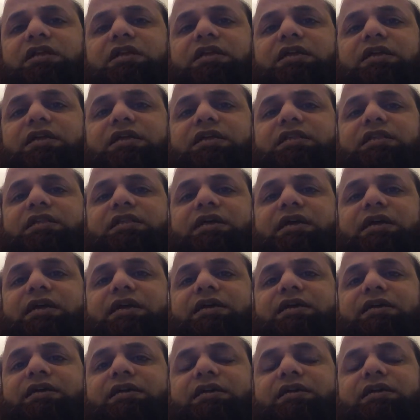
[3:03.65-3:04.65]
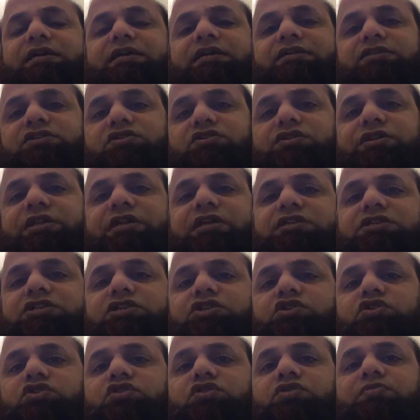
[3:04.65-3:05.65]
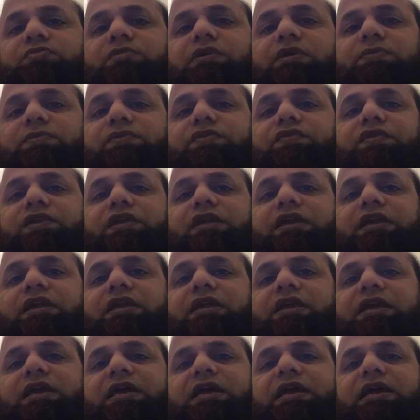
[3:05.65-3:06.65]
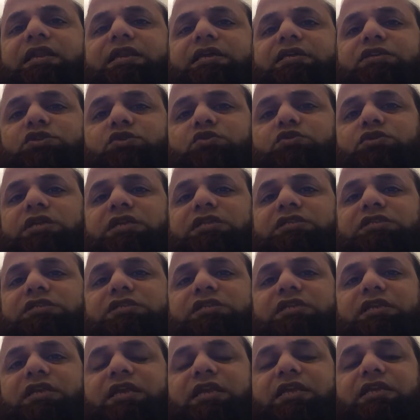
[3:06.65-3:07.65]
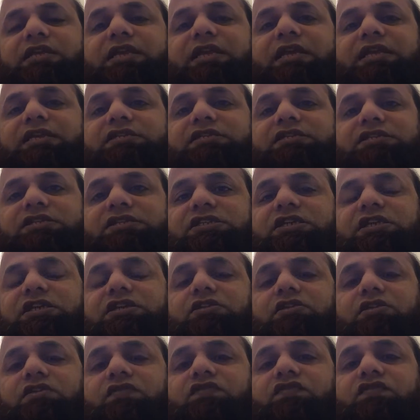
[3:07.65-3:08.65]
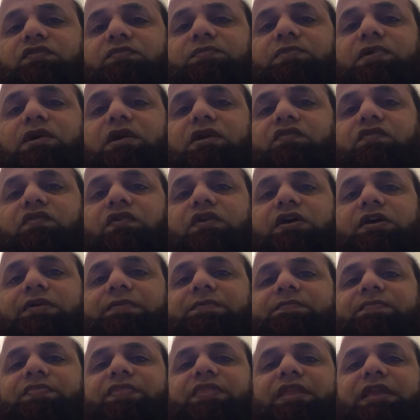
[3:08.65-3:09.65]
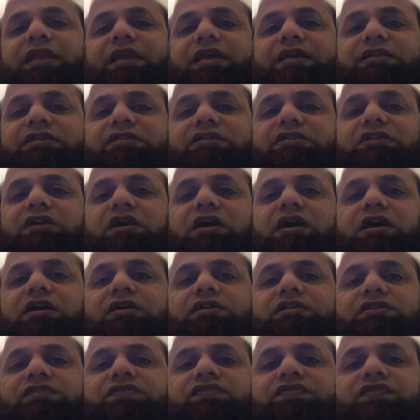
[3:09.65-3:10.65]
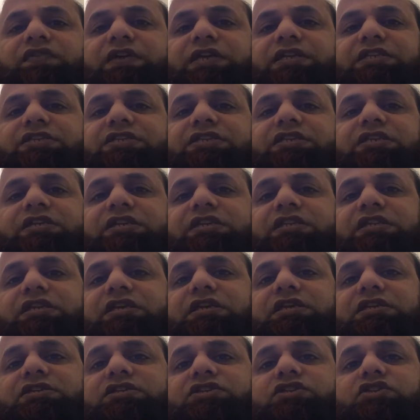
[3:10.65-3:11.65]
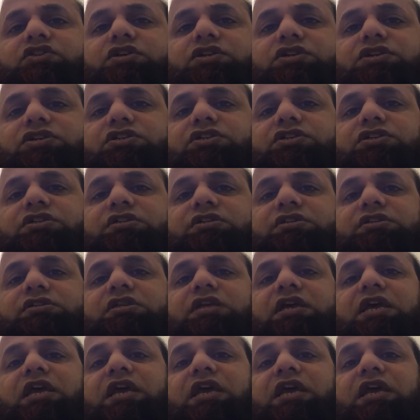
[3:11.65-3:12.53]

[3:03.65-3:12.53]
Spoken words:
that is connected to the memory, and as soon as it gets the signal of the power, it starts fetching the instructions